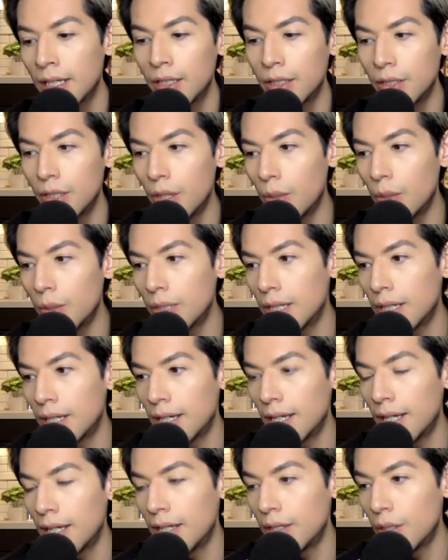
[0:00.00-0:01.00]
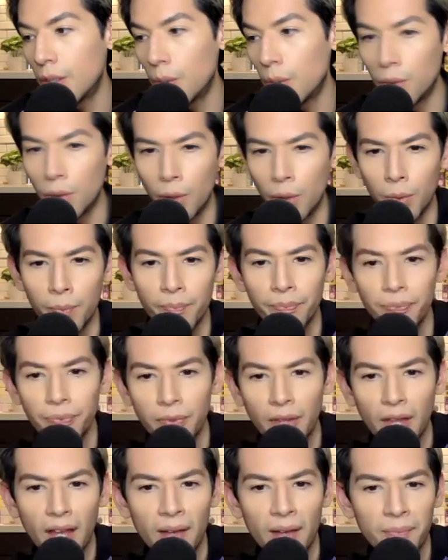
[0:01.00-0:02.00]
Nona and no no
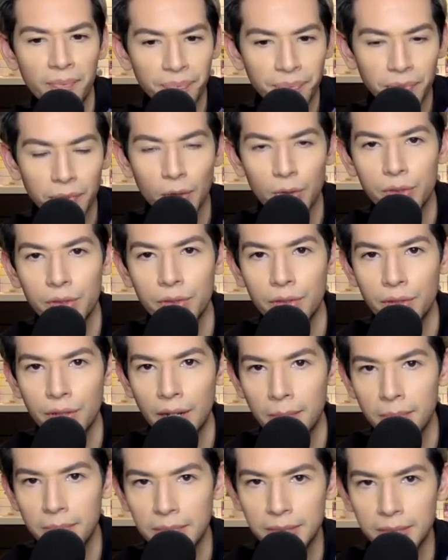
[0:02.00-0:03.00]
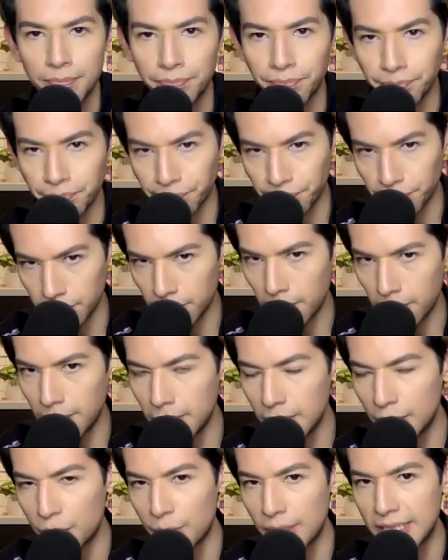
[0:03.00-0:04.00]
yeah those are their names
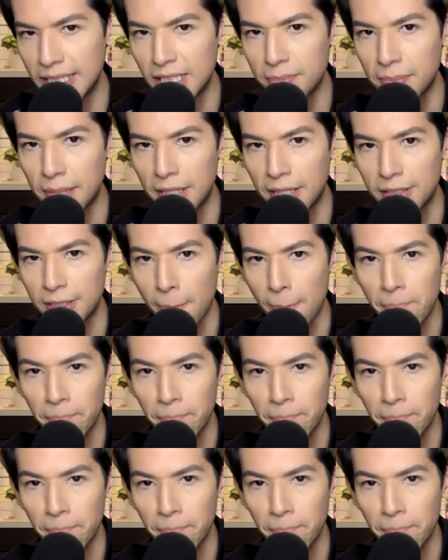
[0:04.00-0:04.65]
Teresa's parents.